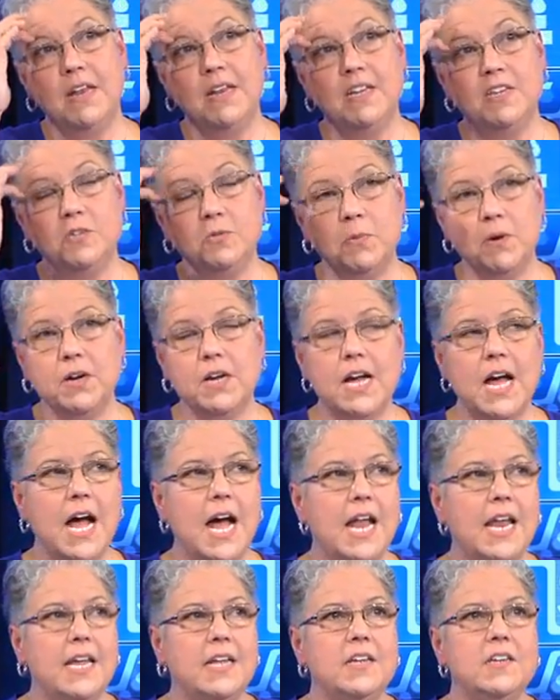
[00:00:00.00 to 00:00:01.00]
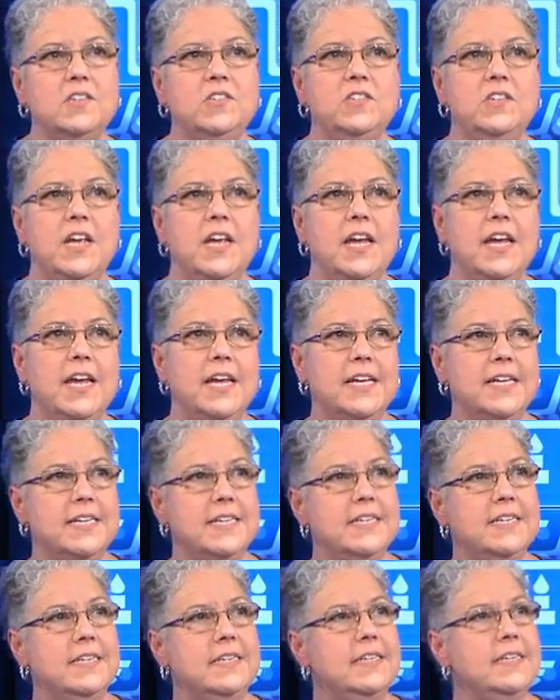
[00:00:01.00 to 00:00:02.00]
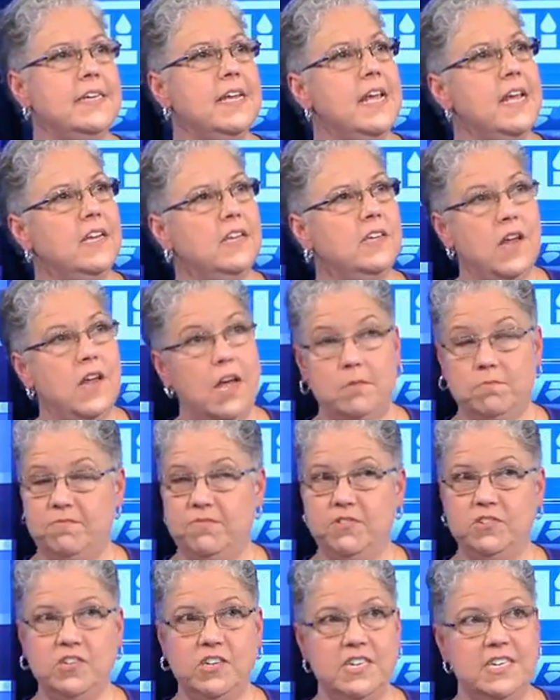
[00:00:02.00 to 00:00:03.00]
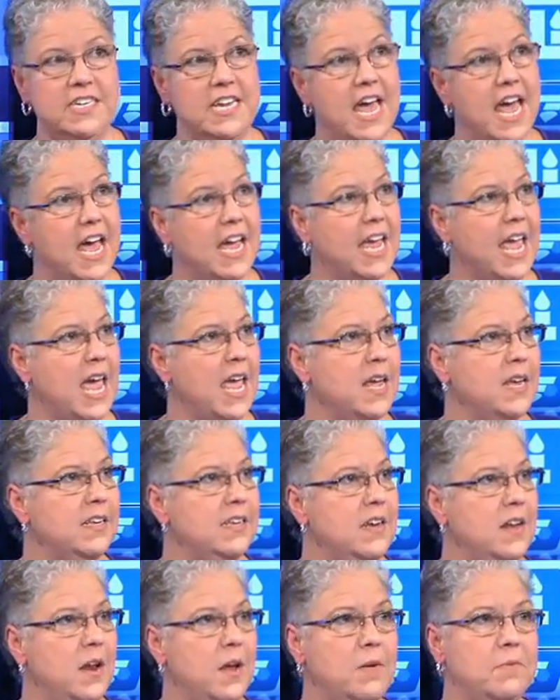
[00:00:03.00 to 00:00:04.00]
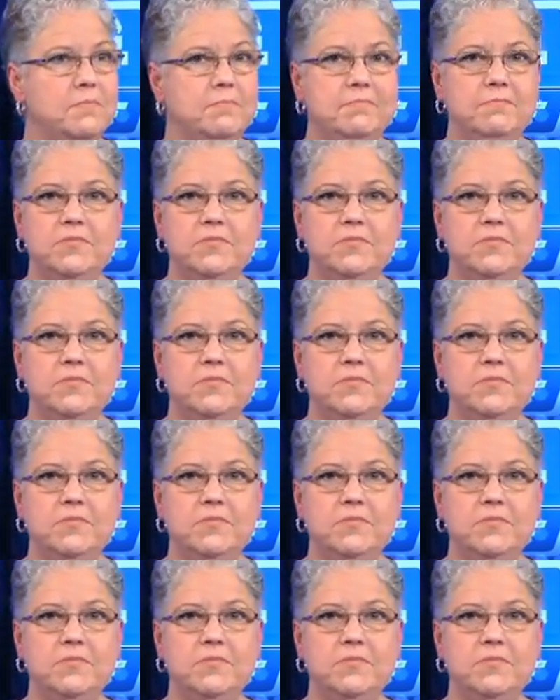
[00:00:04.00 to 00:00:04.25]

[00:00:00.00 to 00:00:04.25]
Lynchburg College and um, Virginia Tech, and, you know,